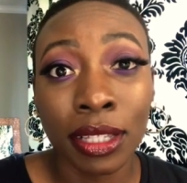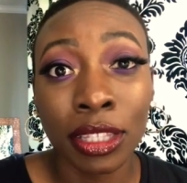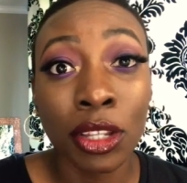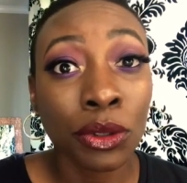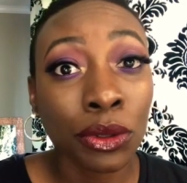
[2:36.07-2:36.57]

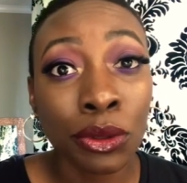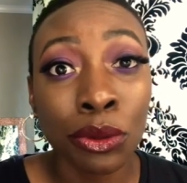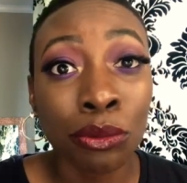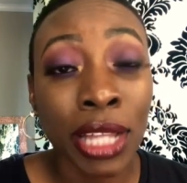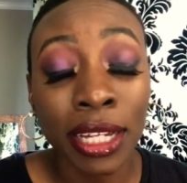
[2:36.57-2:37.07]

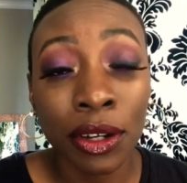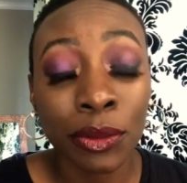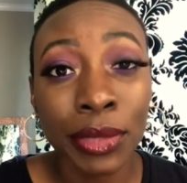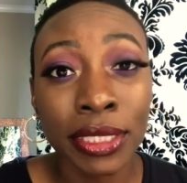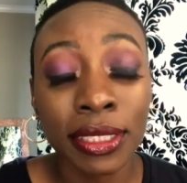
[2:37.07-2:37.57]
local black
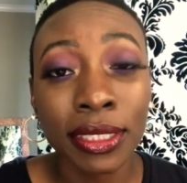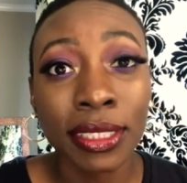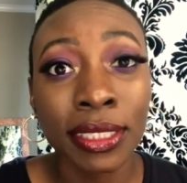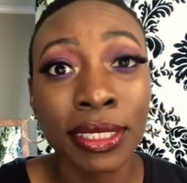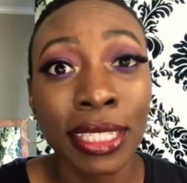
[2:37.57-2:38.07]
owned
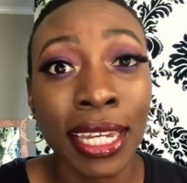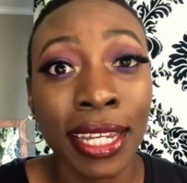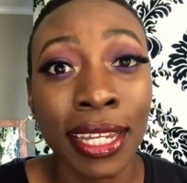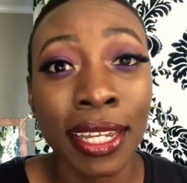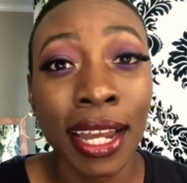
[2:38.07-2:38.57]
businesses,
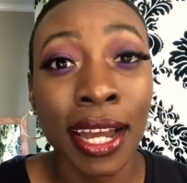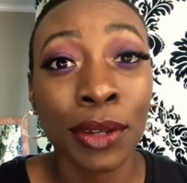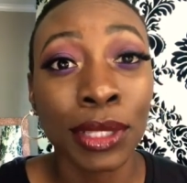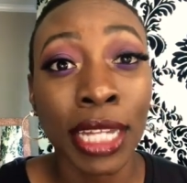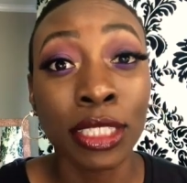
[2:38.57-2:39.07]
and I
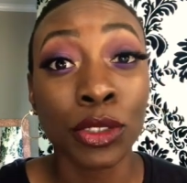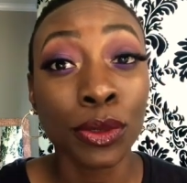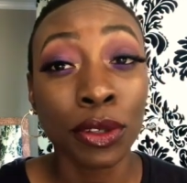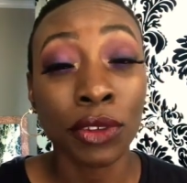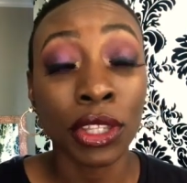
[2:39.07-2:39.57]
would like to
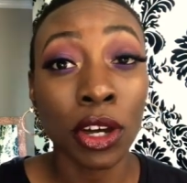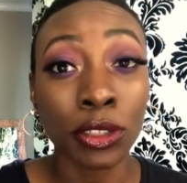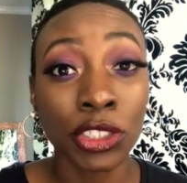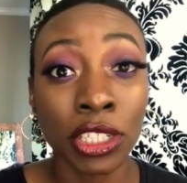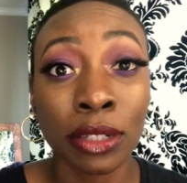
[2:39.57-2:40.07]
do it for the
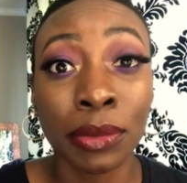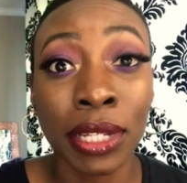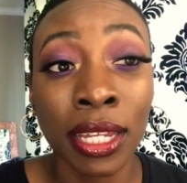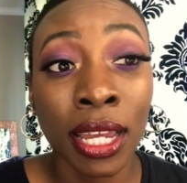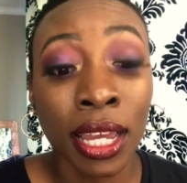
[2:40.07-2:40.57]
culture, but